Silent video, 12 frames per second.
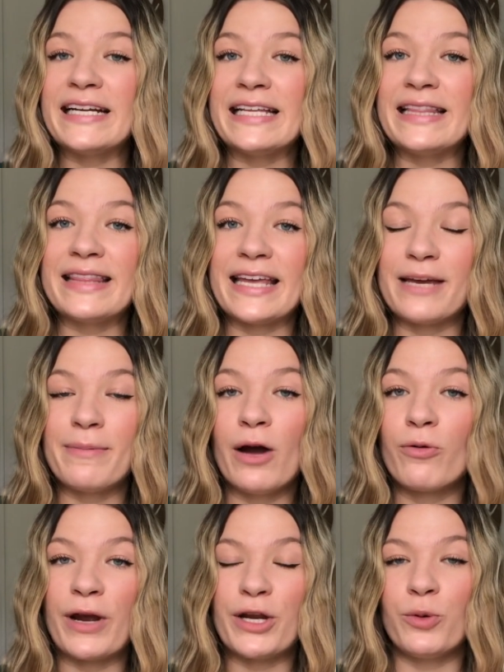didn't think about
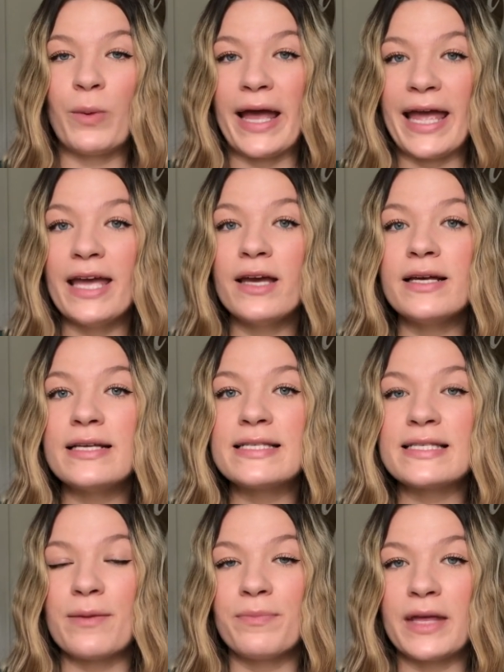right away is
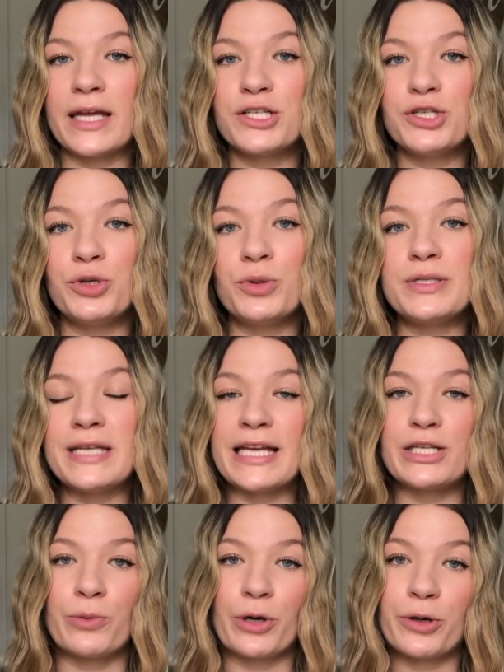something to take
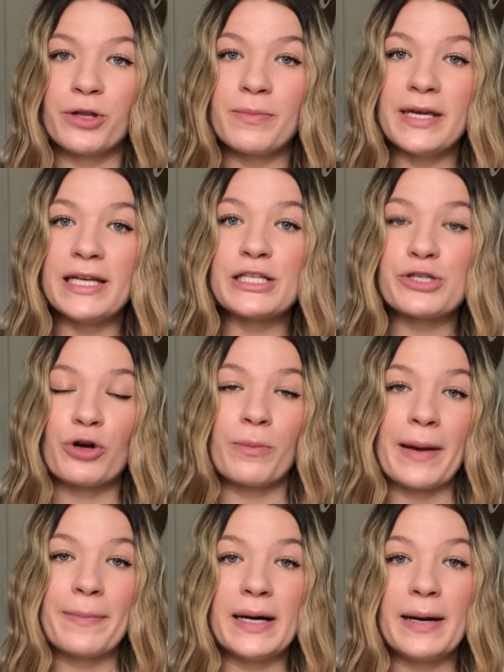to work with me to store my
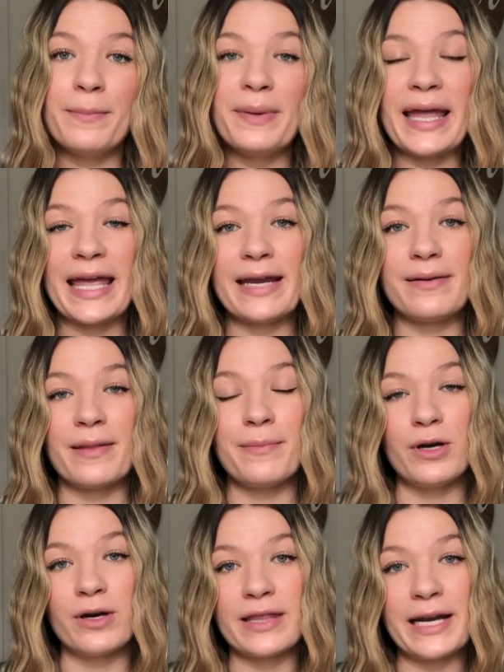pump and the
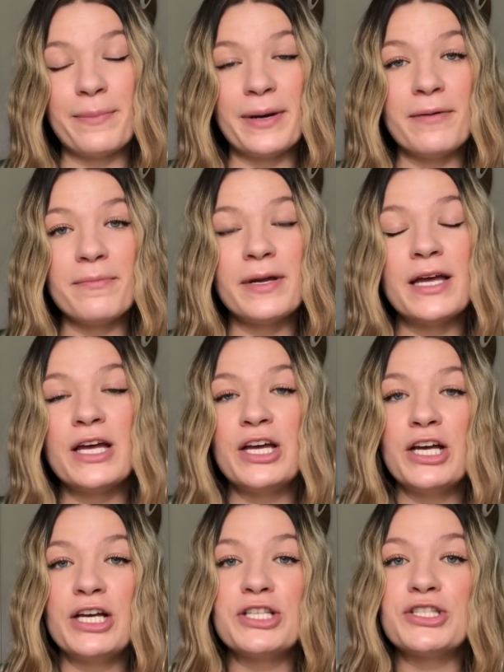milk that I pump.
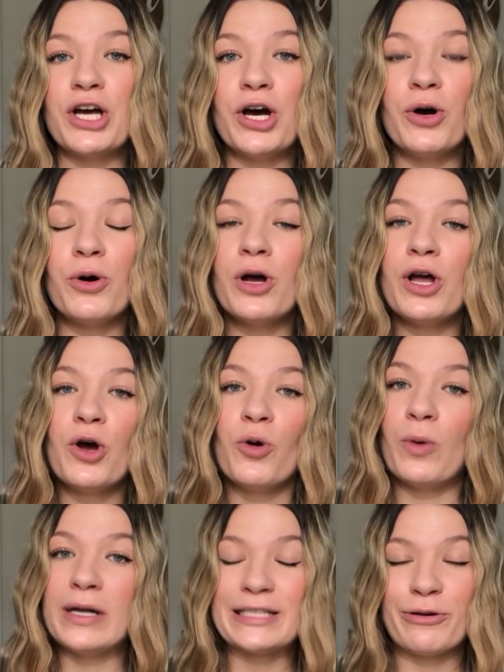So
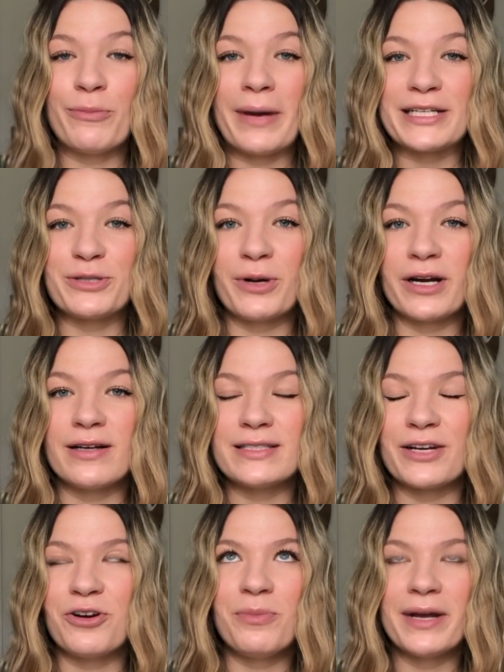once I went back to work, I was like,
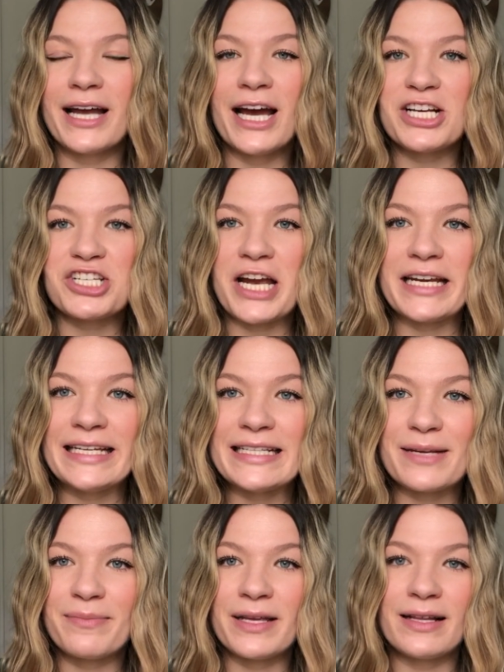oh my gosh, I need
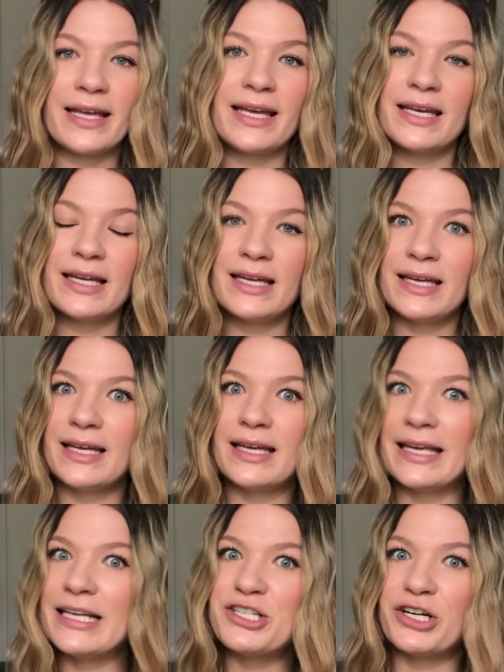something like
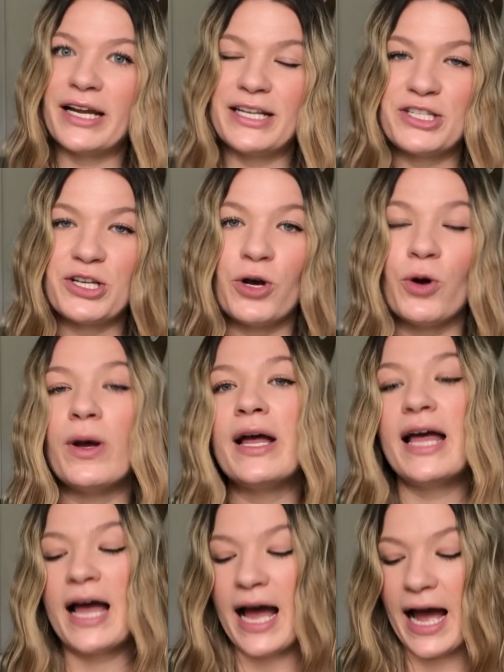yesterday. So
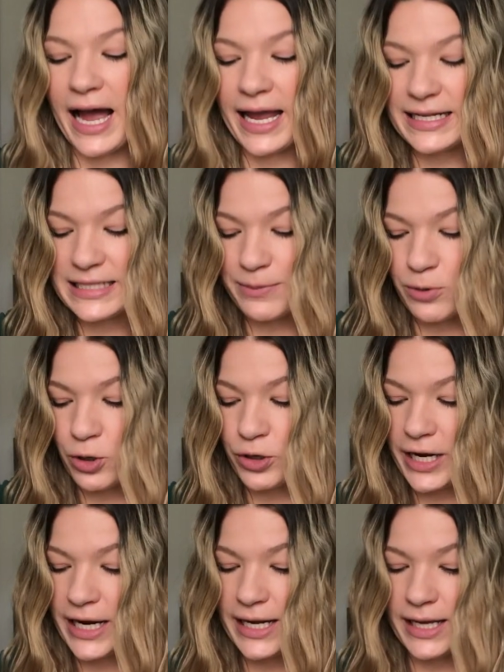I ended up
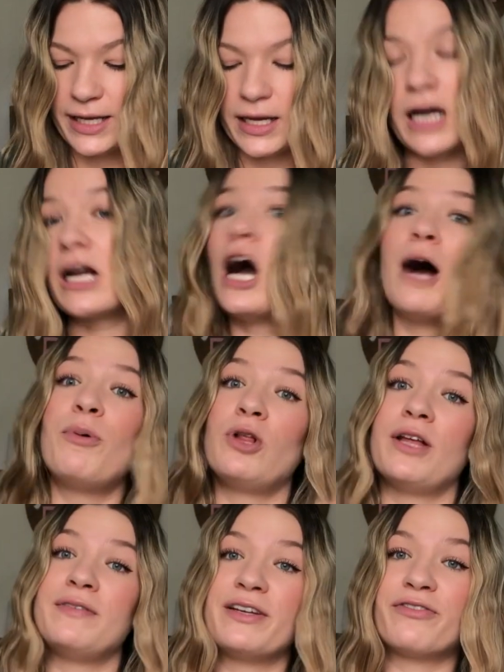ordering a couple
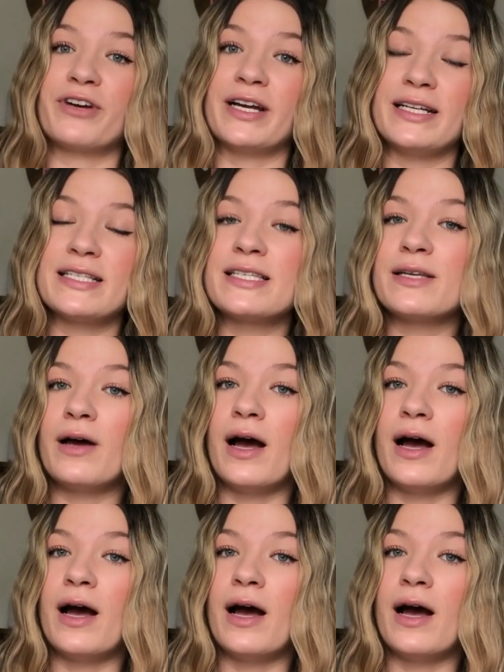of different